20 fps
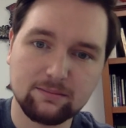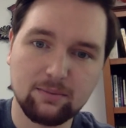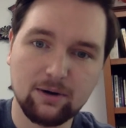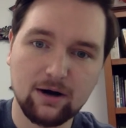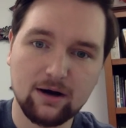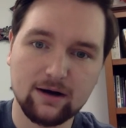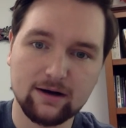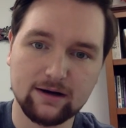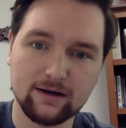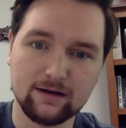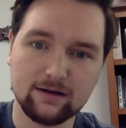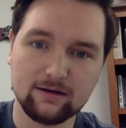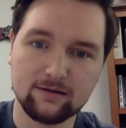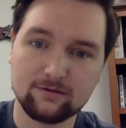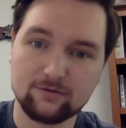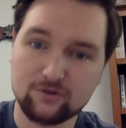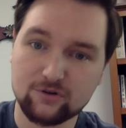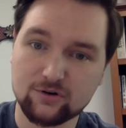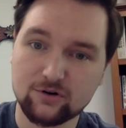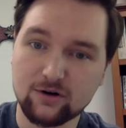body
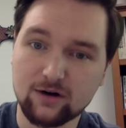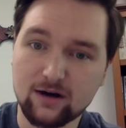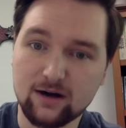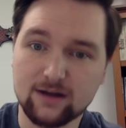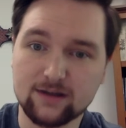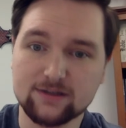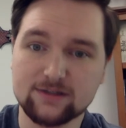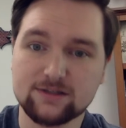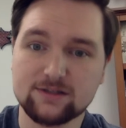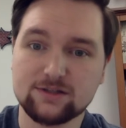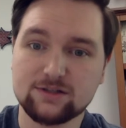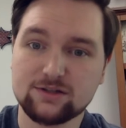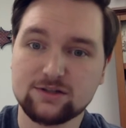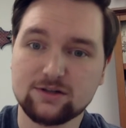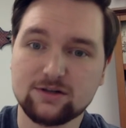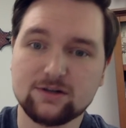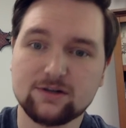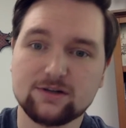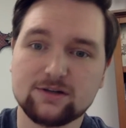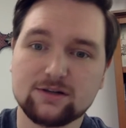of Christ
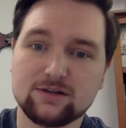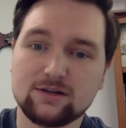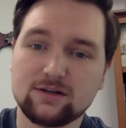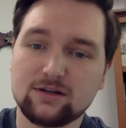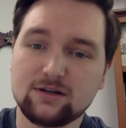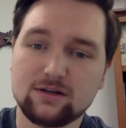church